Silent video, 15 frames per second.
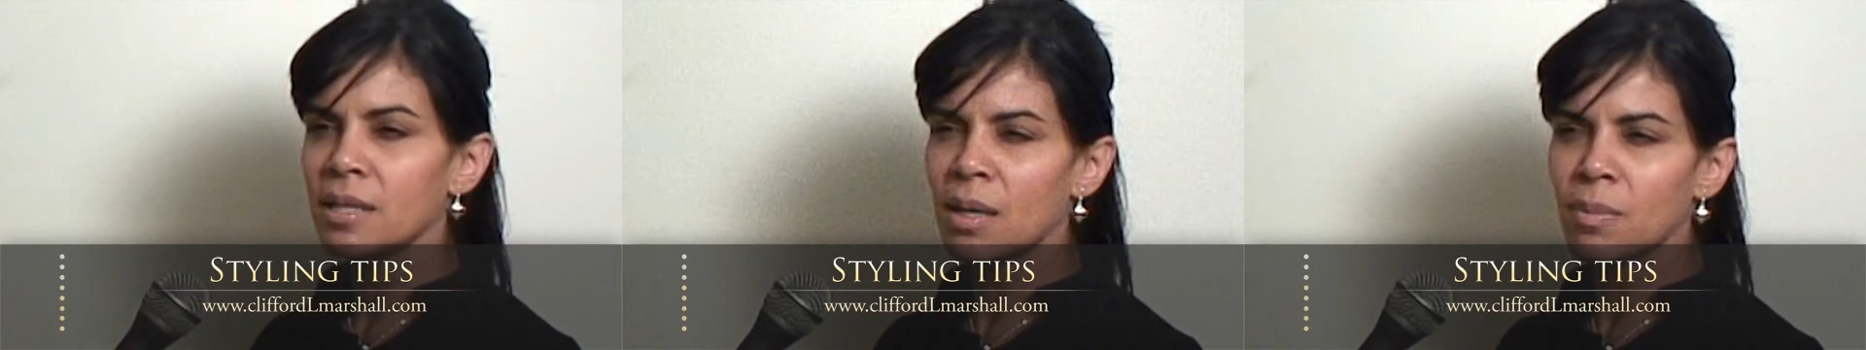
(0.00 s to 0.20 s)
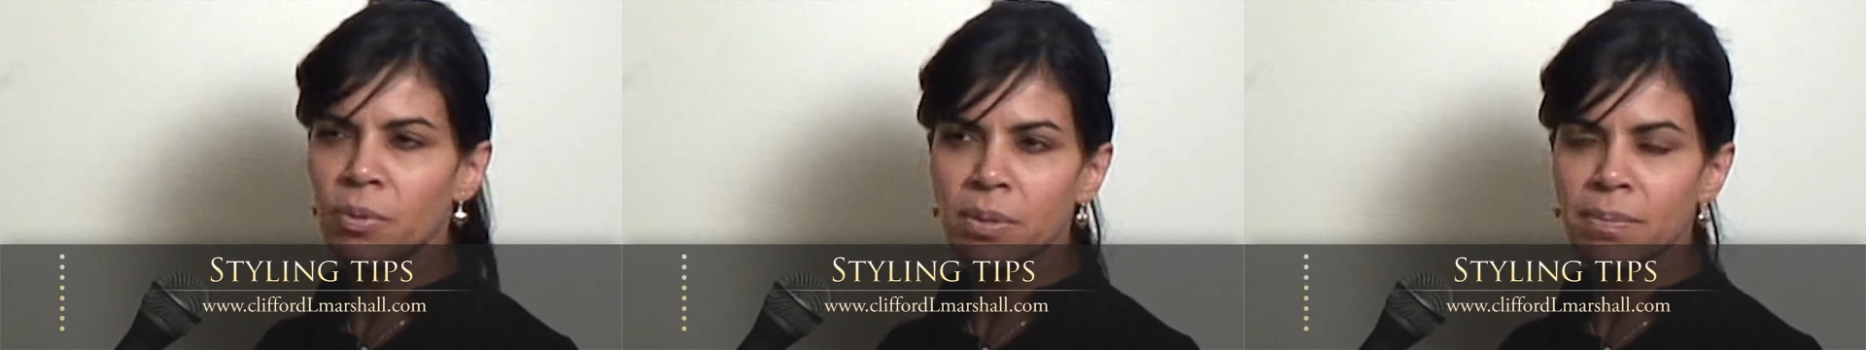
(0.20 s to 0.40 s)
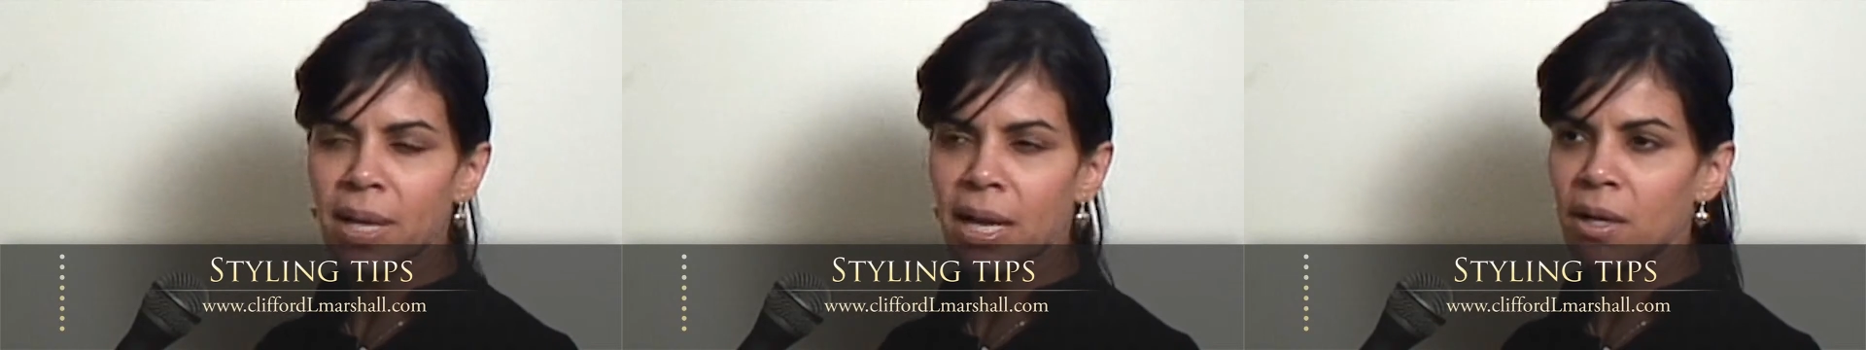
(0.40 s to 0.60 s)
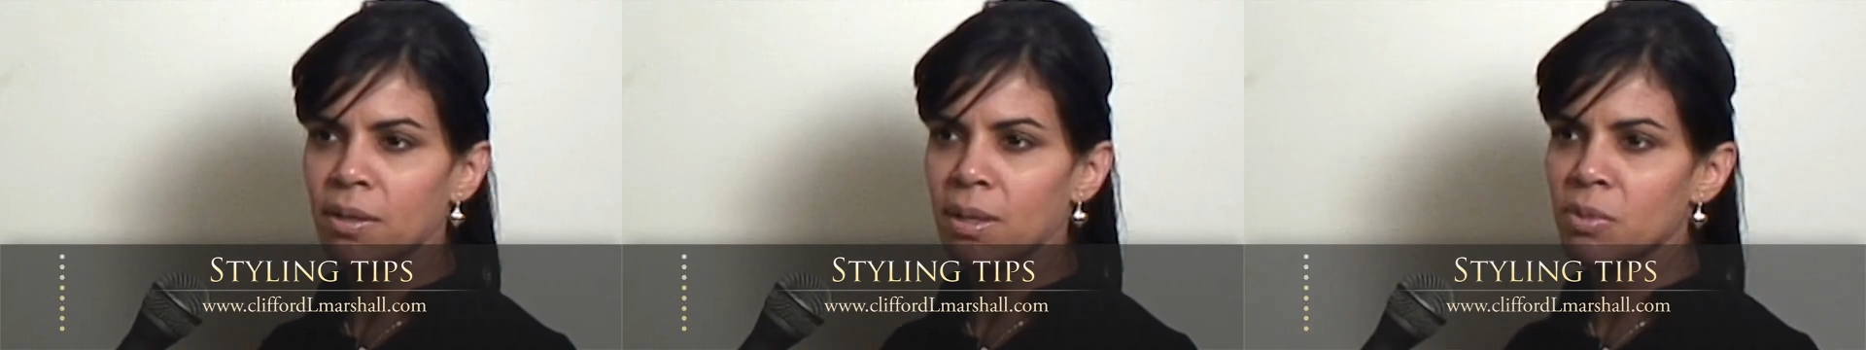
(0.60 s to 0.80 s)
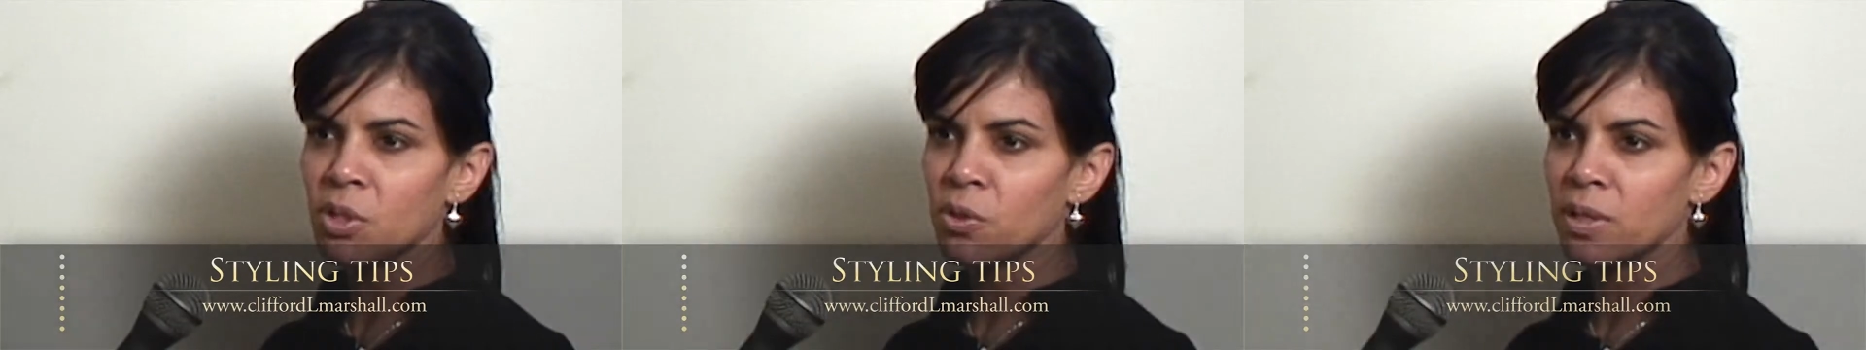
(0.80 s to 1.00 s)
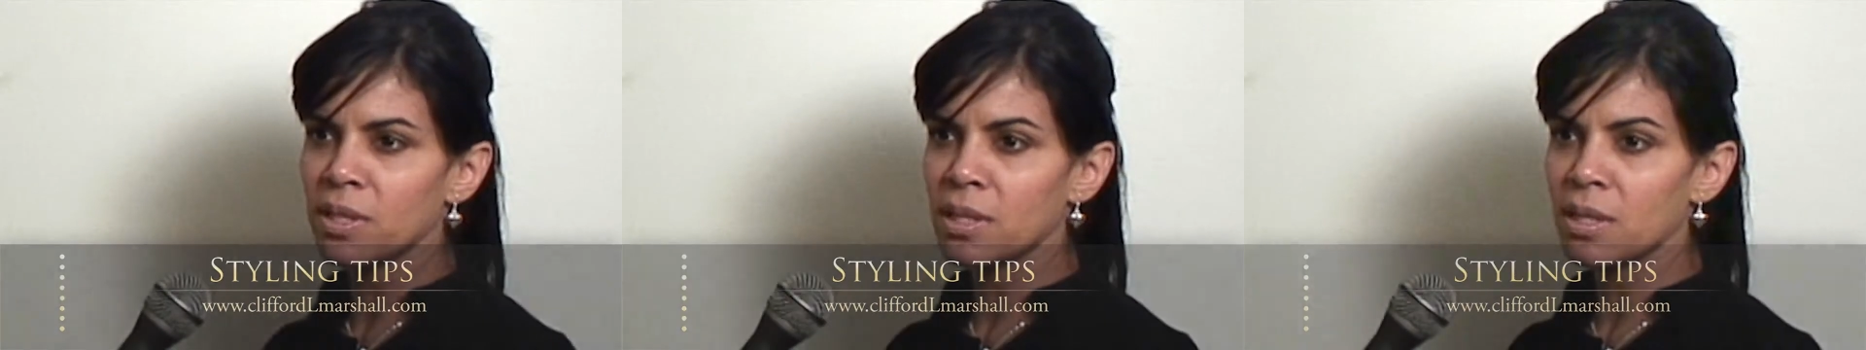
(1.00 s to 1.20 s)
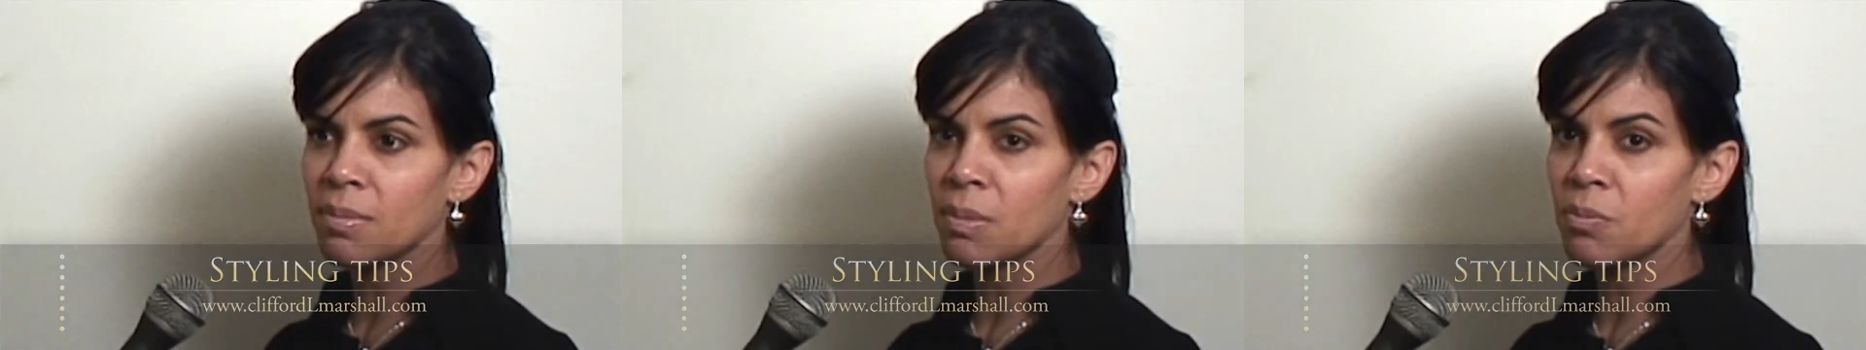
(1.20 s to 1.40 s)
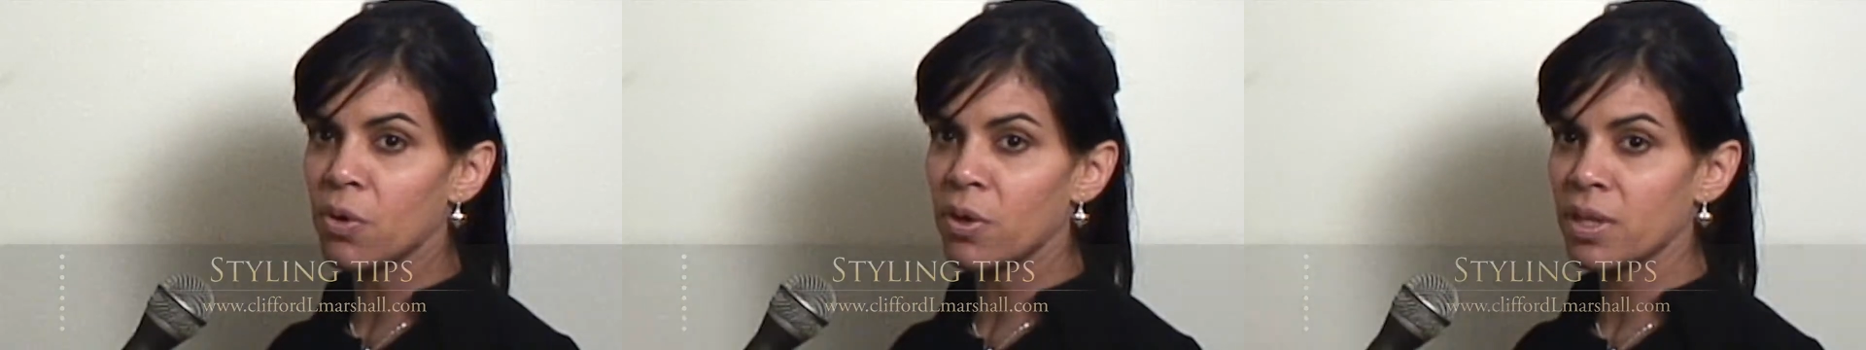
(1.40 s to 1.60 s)
It's upward bound. I'm sure there's going to
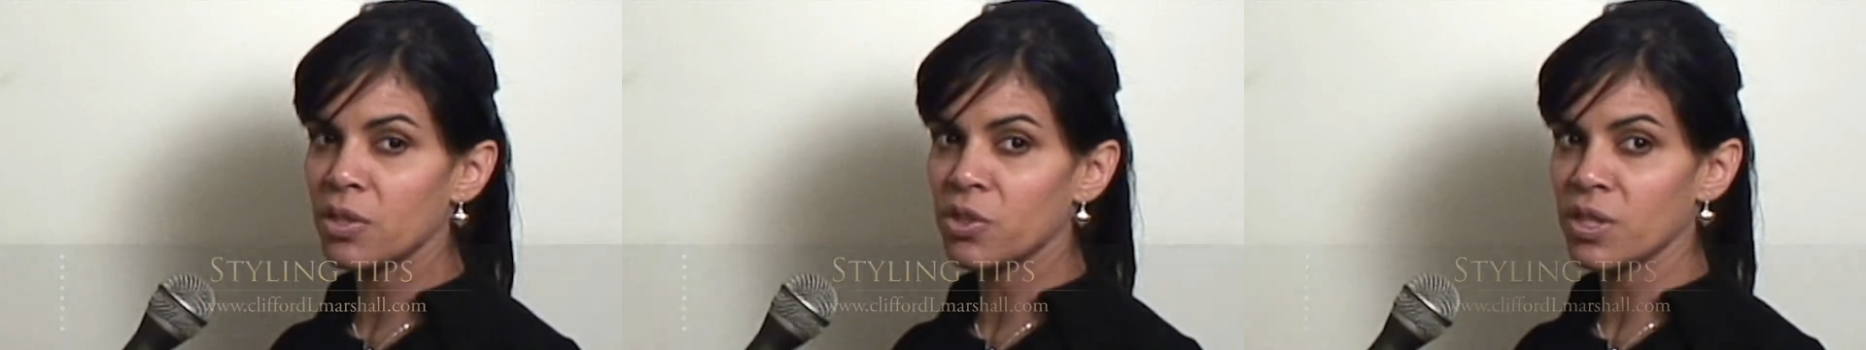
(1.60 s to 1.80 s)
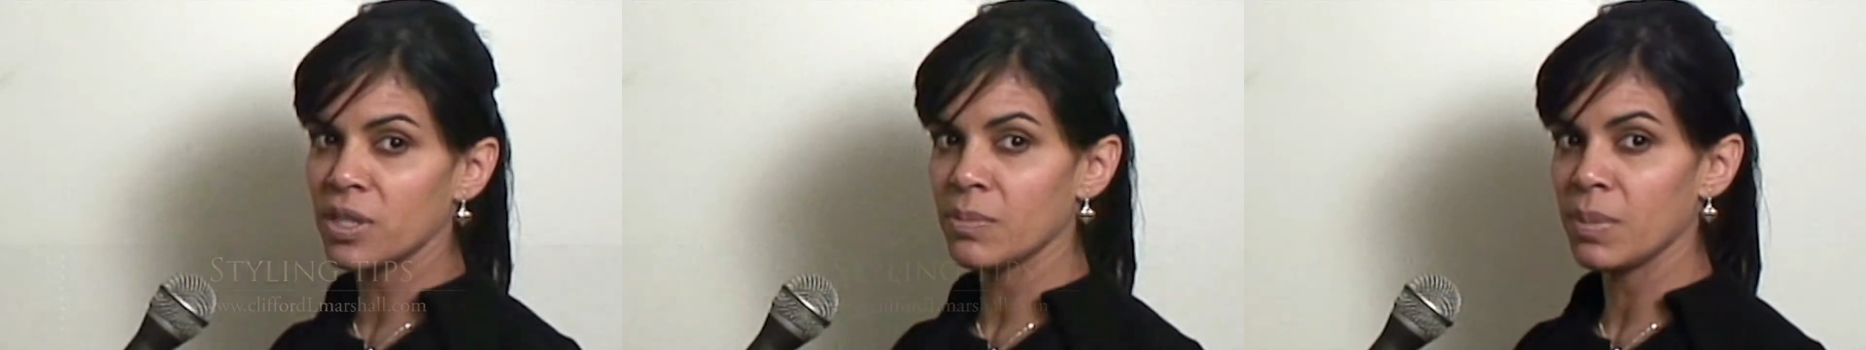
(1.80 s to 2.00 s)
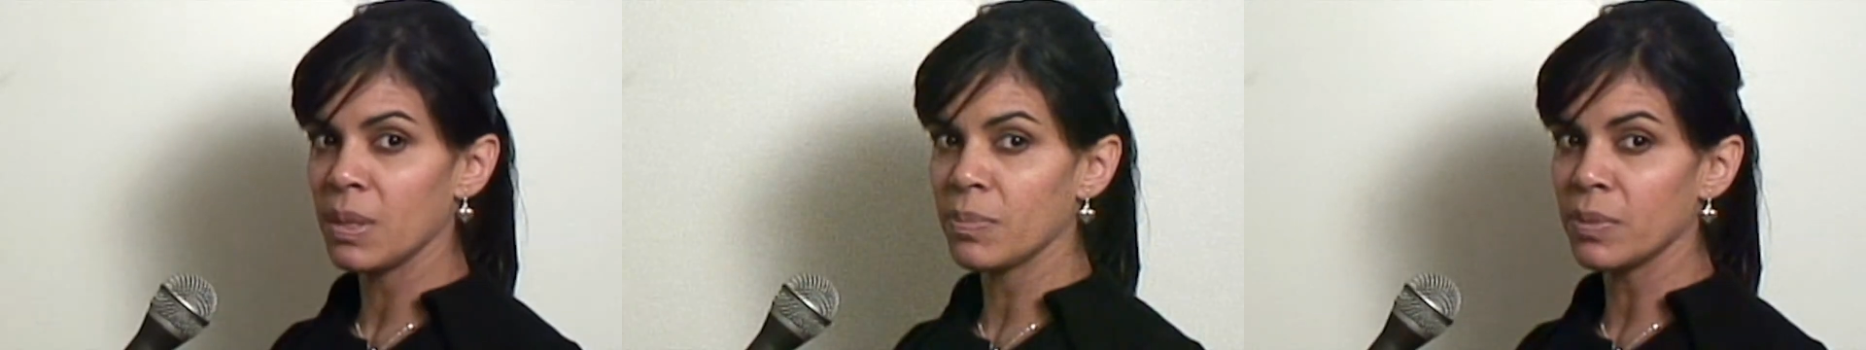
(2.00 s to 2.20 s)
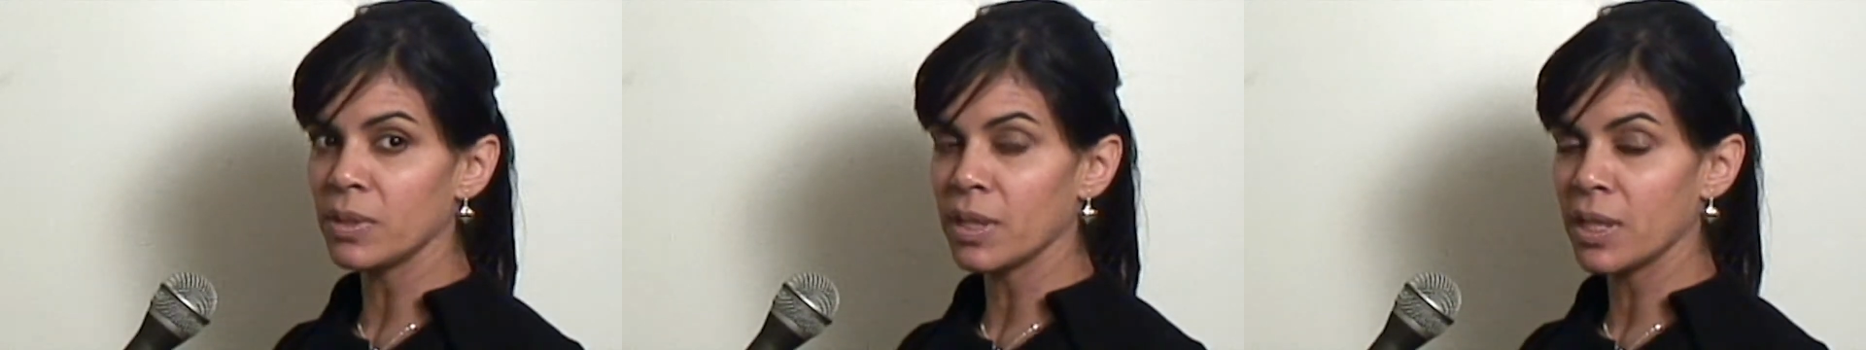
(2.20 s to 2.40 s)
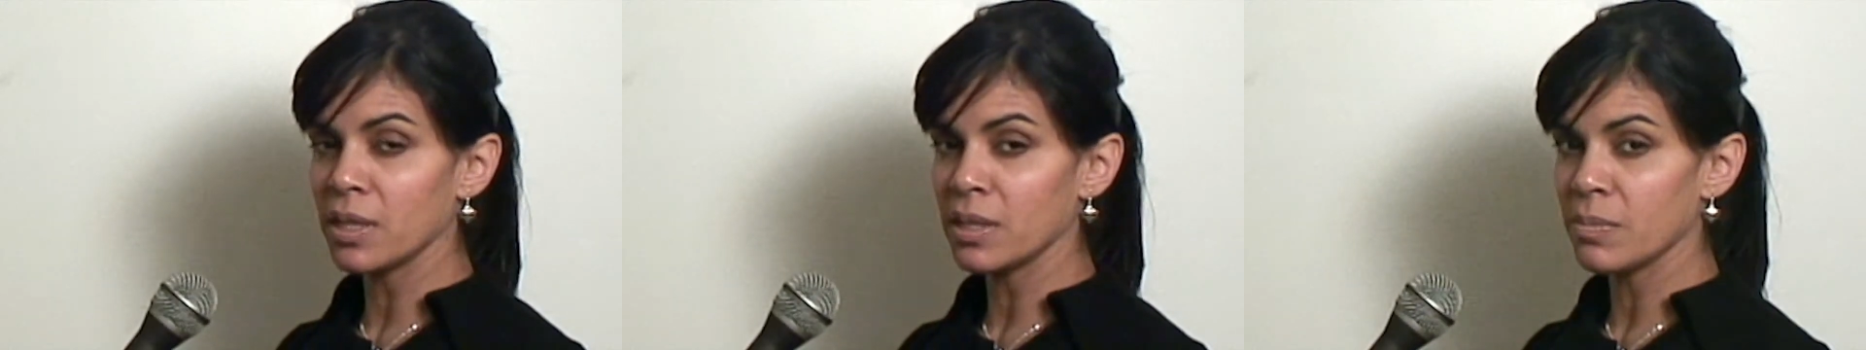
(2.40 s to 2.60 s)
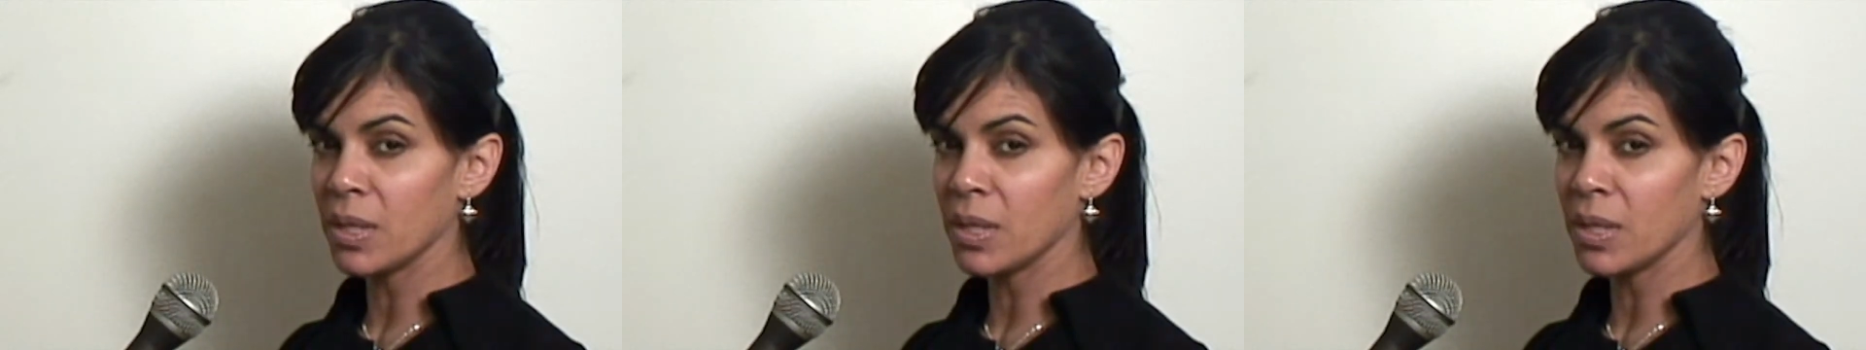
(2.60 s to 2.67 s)
be more than just people looking